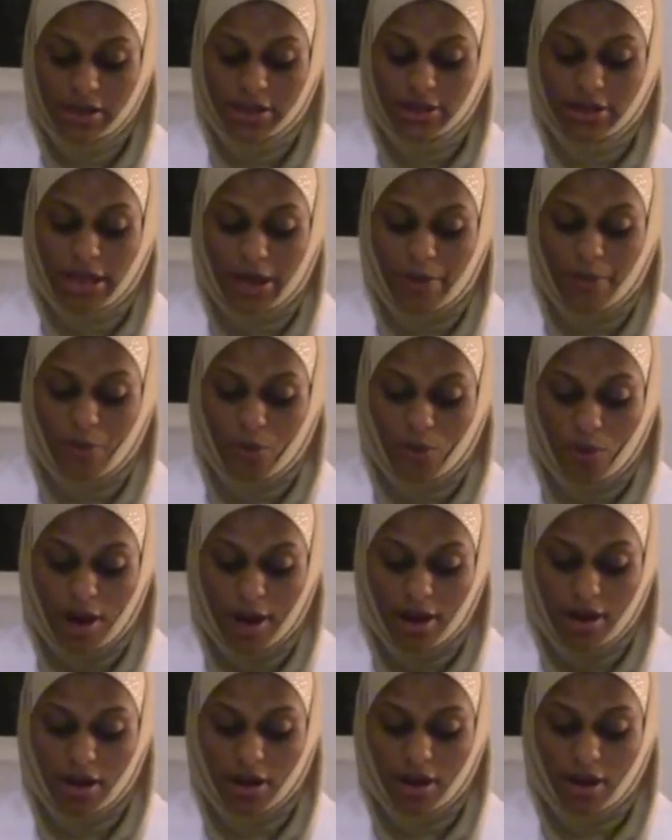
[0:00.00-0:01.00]
type
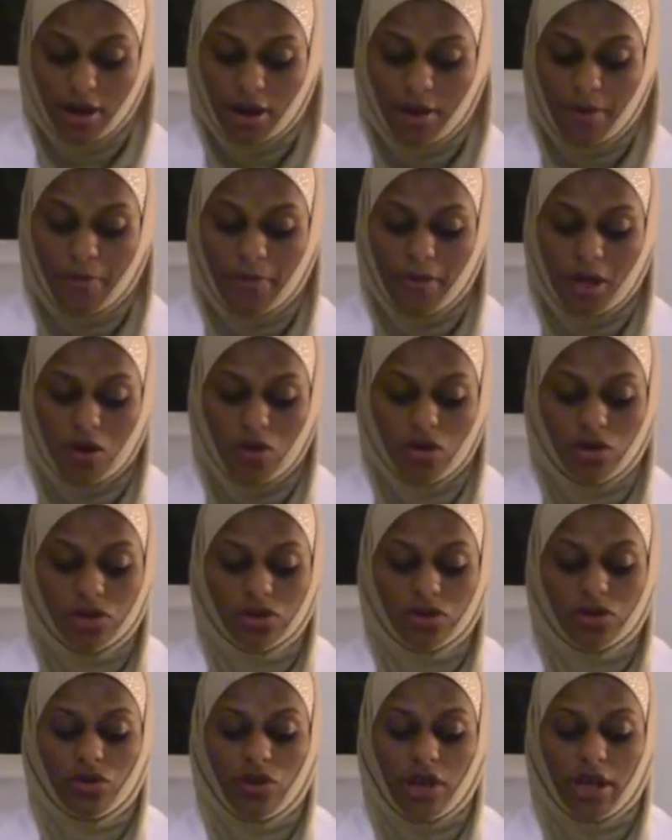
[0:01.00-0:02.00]
1 may
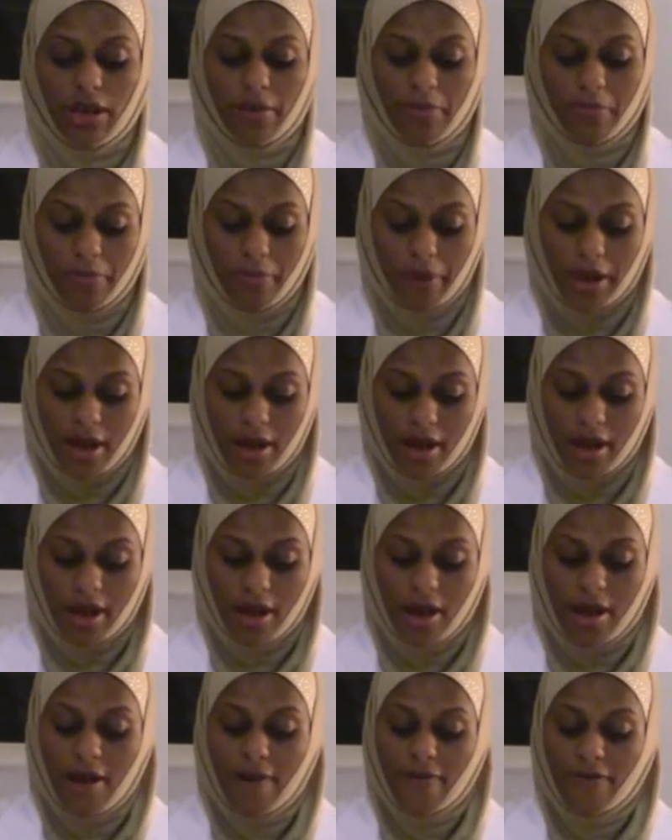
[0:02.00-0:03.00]
also impair
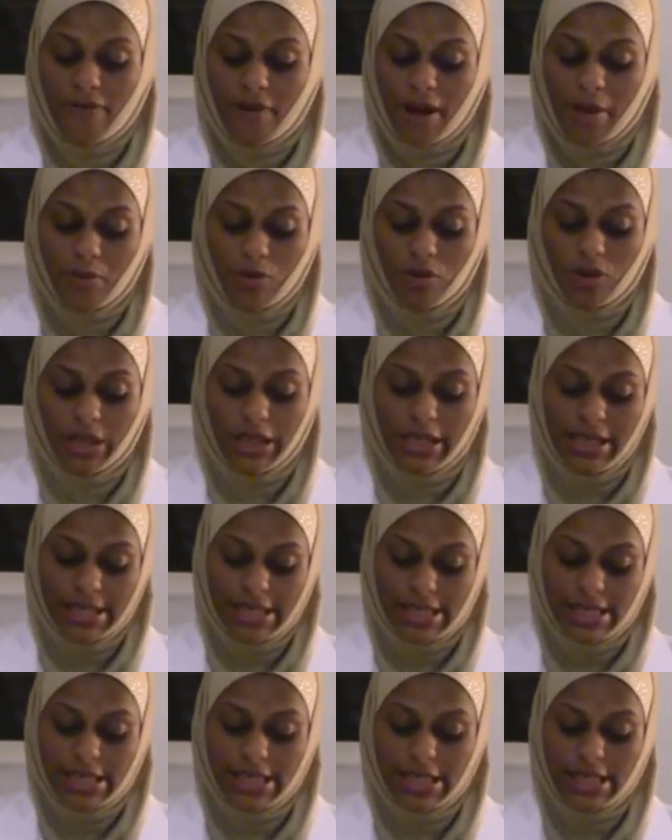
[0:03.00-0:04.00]

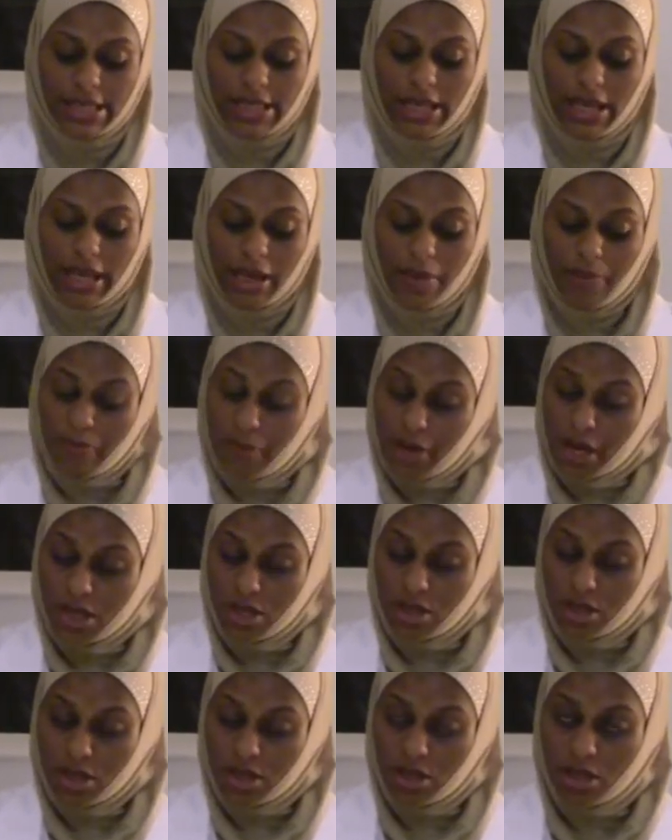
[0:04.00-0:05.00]
fibrinolysis in
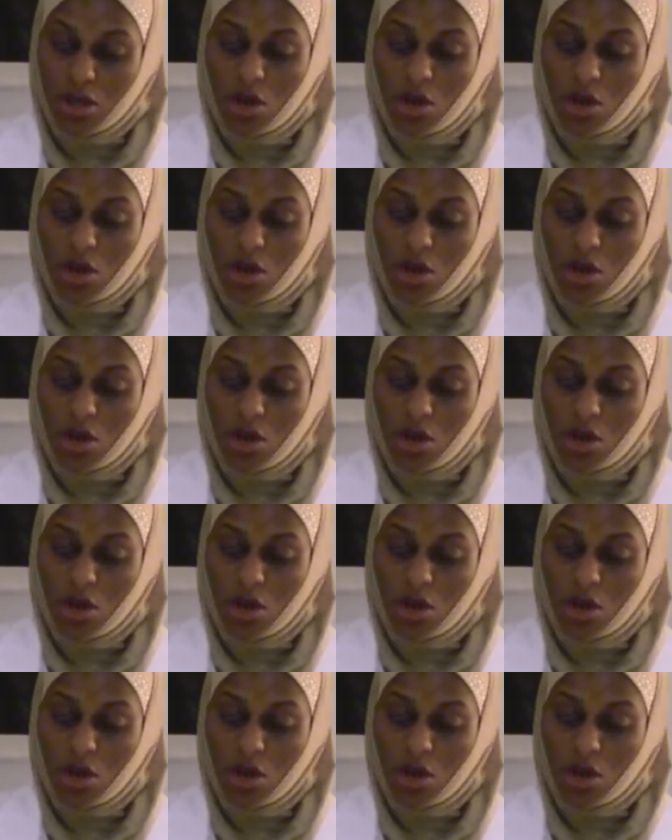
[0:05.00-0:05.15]
patients